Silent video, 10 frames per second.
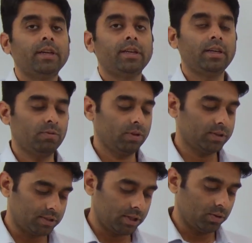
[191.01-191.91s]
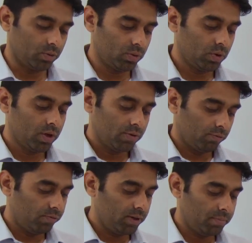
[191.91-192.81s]
equals 0
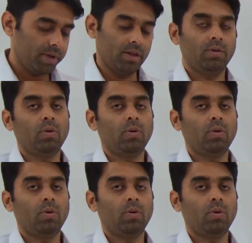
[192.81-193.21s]
will be.